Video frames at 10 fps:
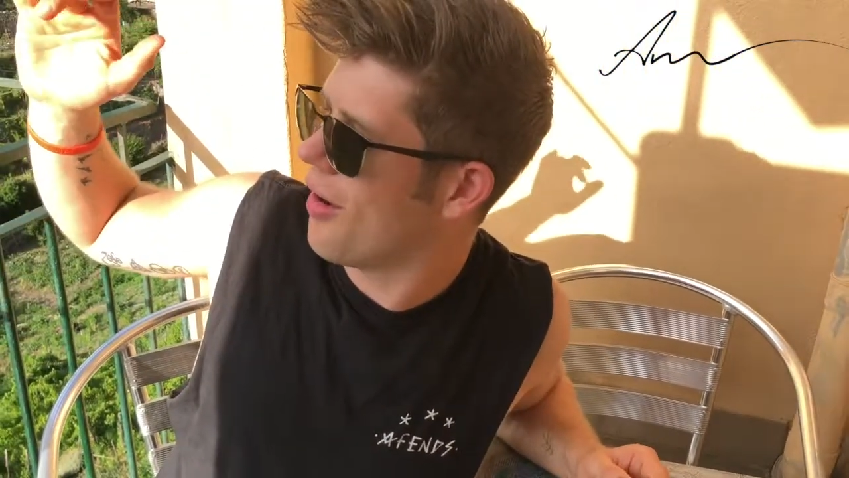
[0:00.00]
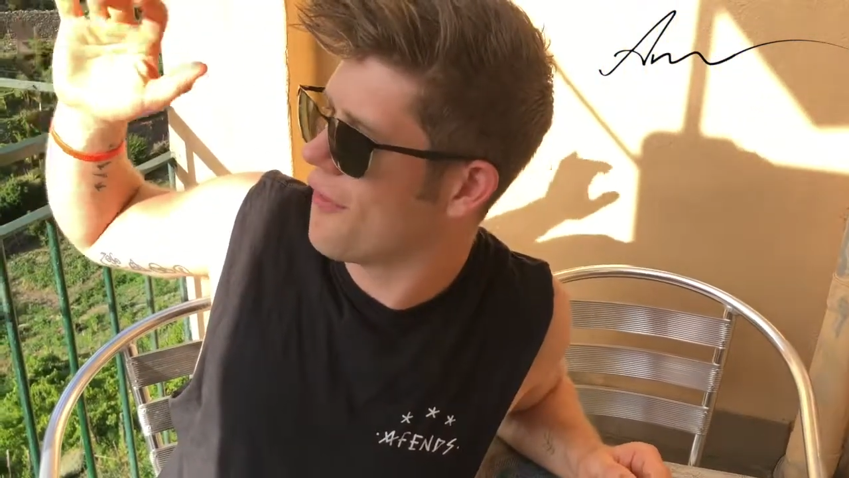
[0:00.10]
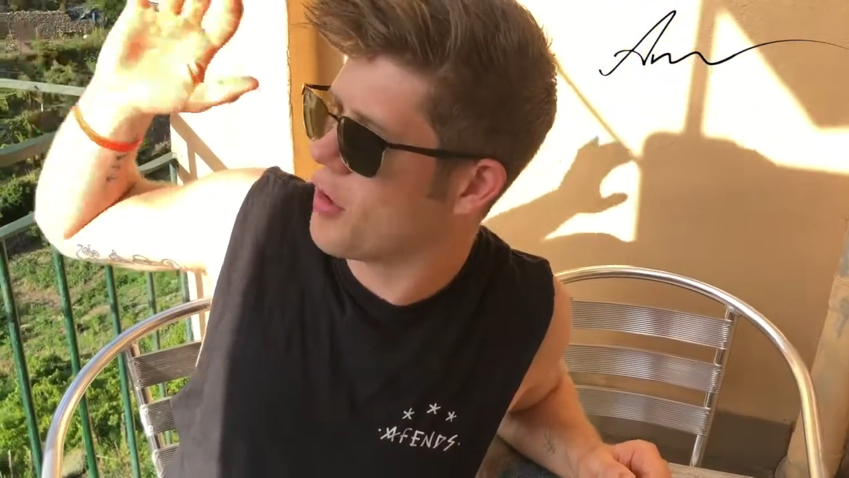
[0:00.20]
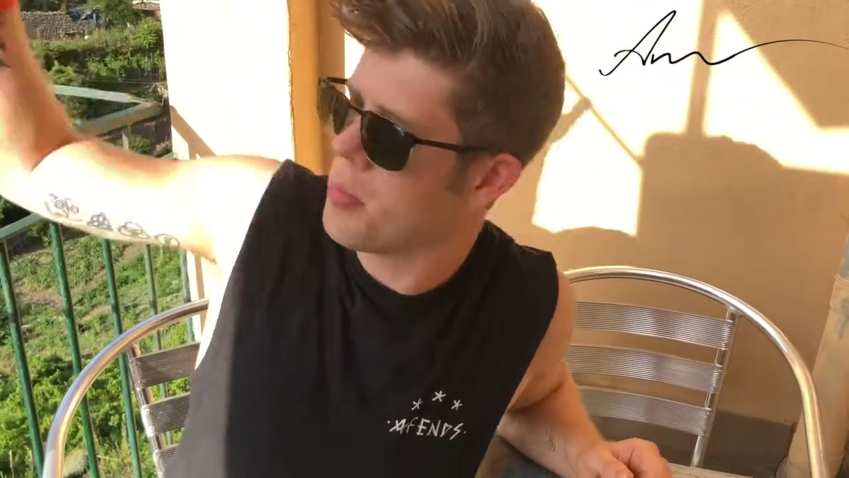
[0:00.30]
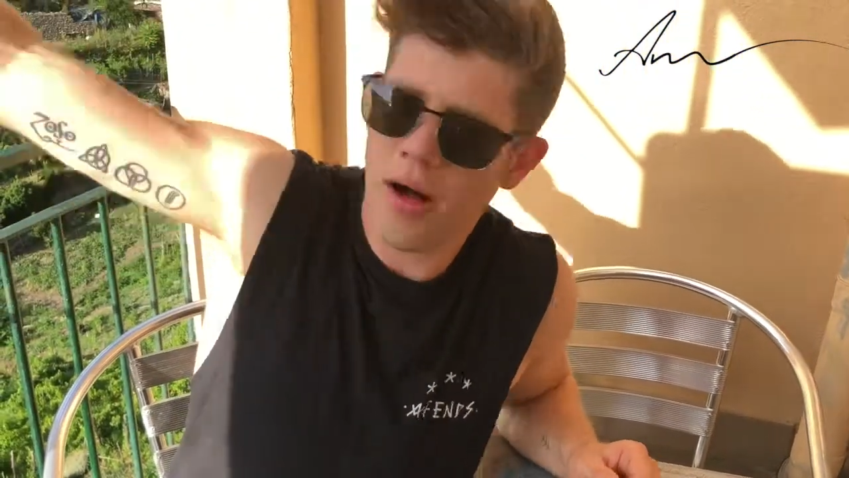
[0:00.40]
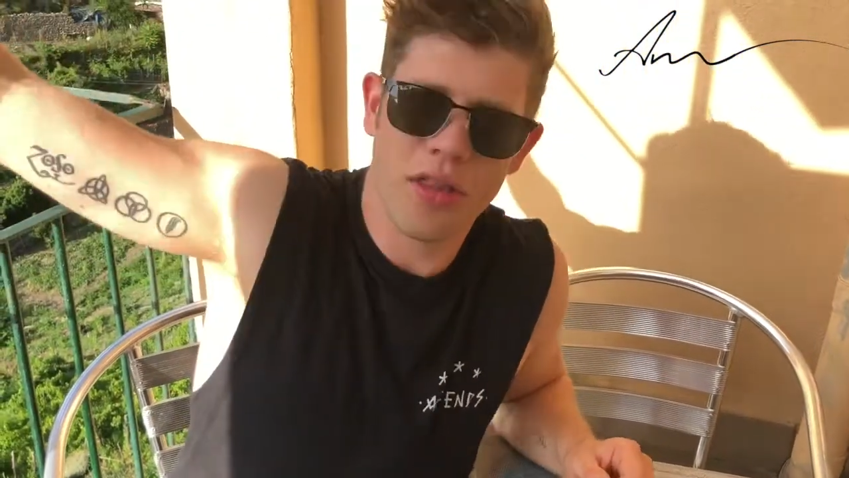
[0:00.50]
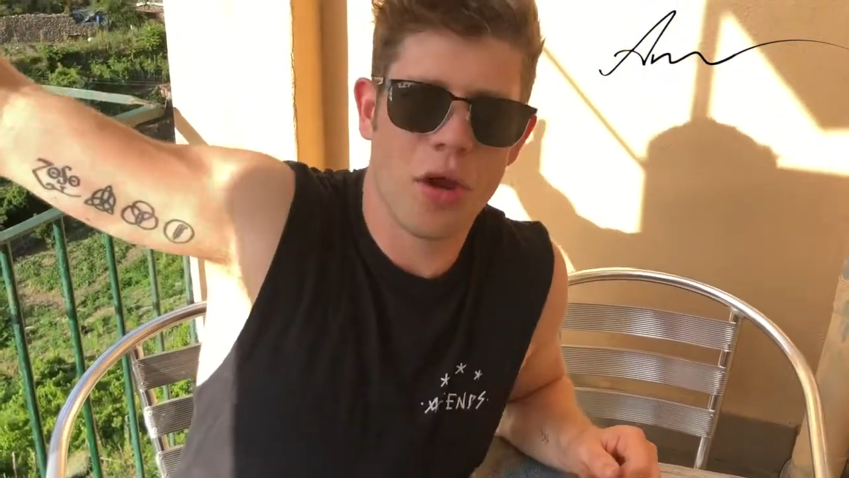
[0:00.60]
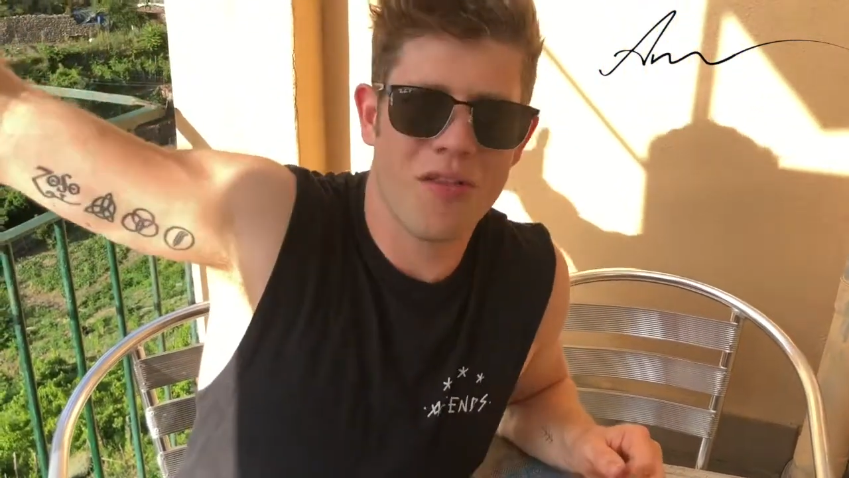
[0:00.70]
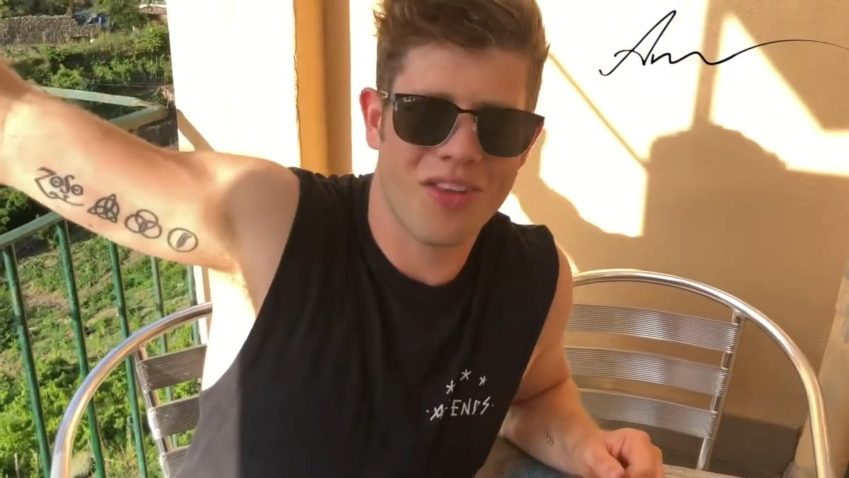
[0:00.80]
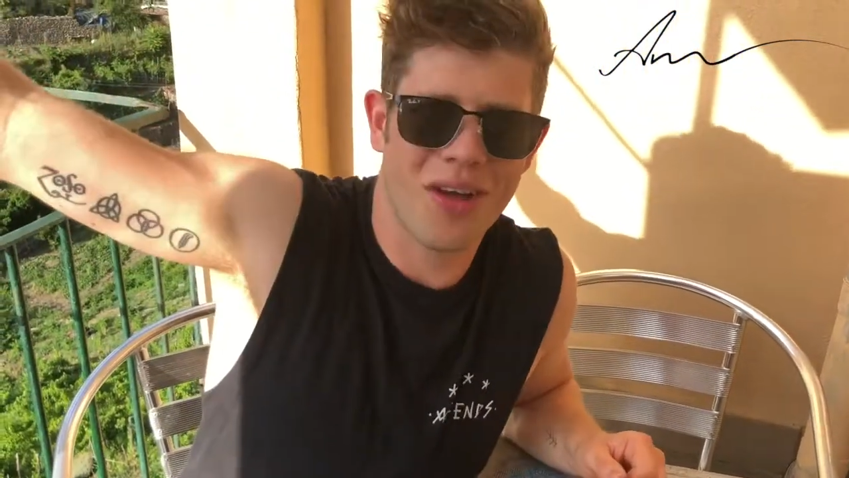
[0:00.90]
a few miles
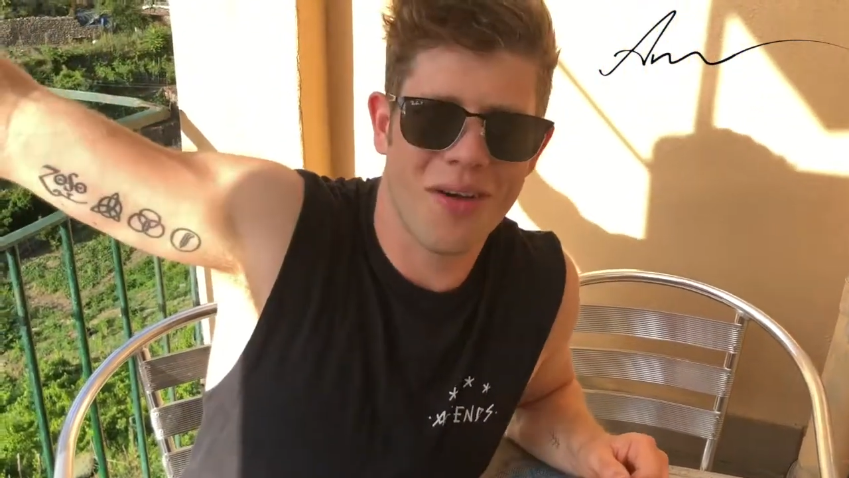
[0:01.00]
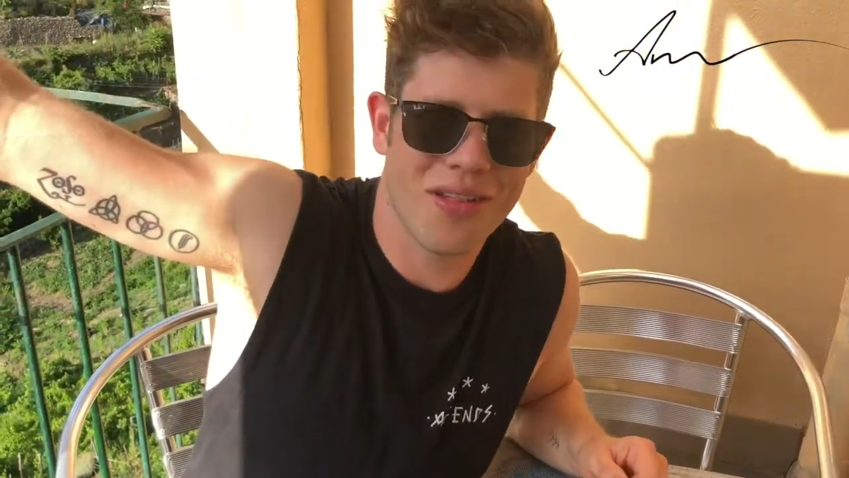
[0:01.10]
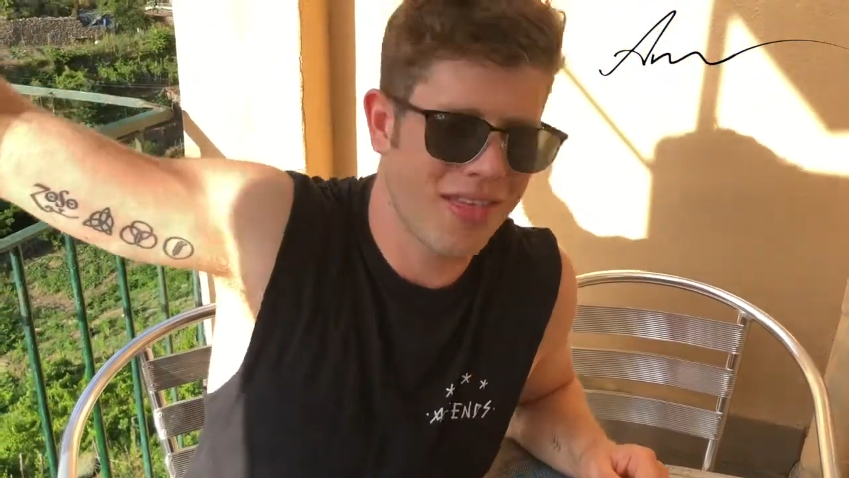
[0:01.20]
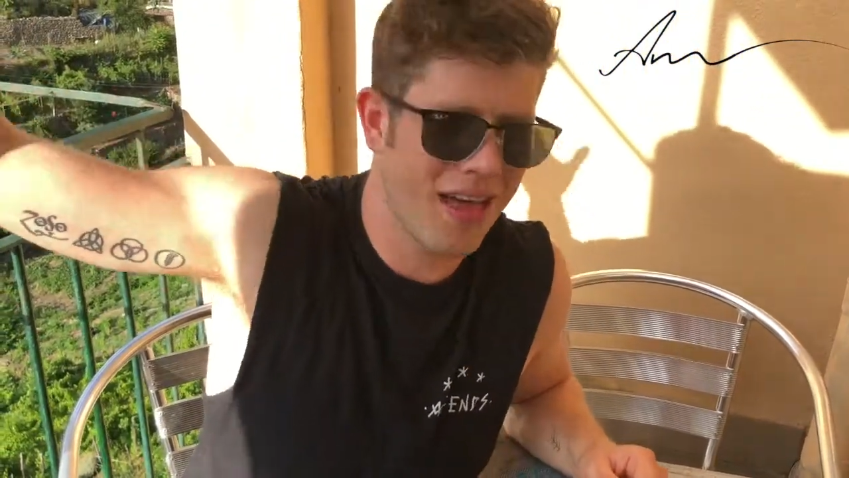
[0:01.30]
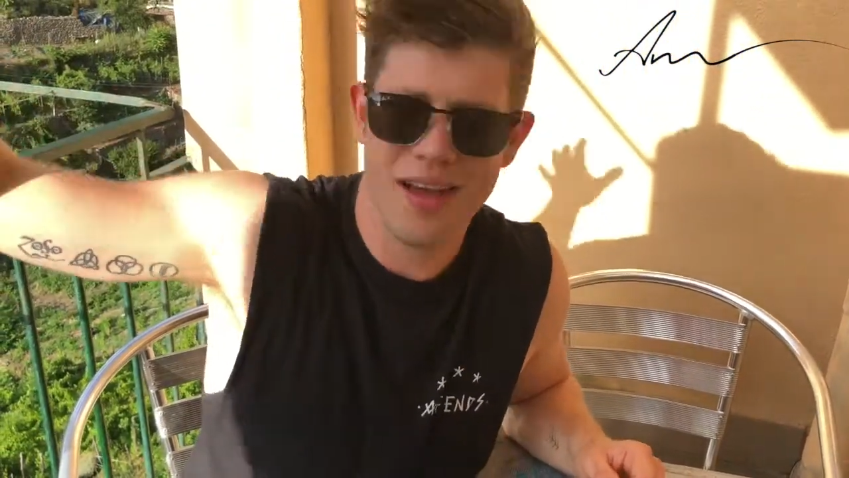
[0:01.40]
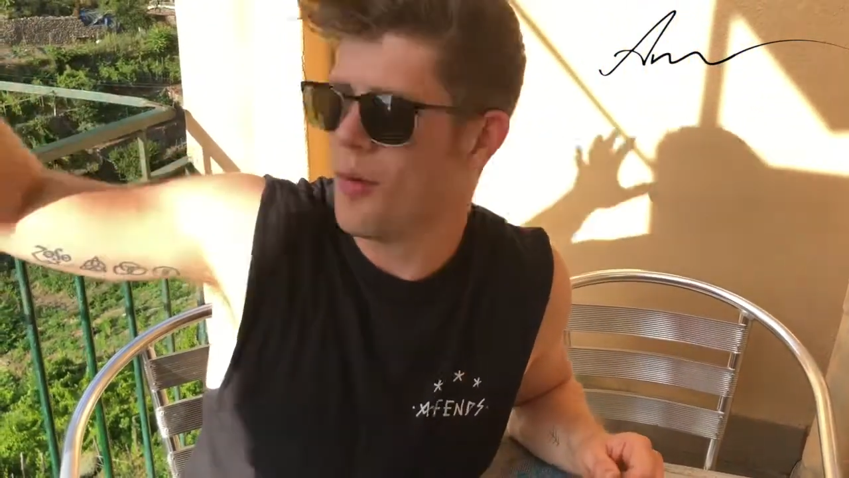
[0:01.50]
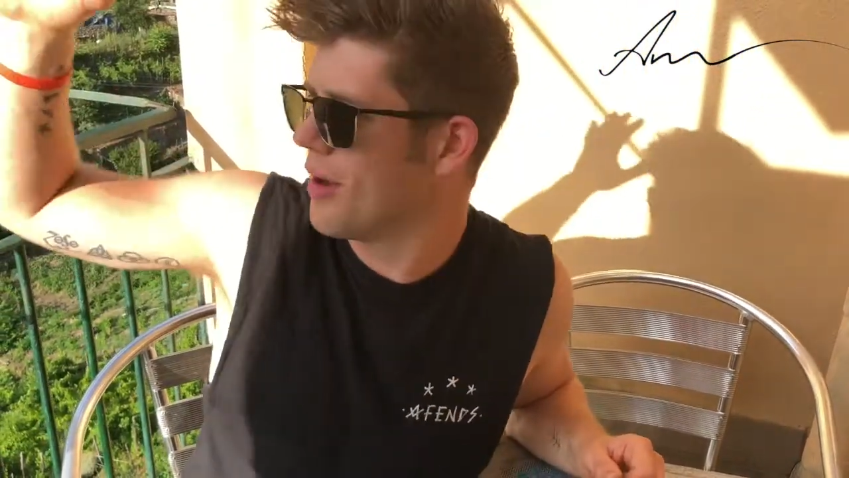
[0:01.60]
over the coast there.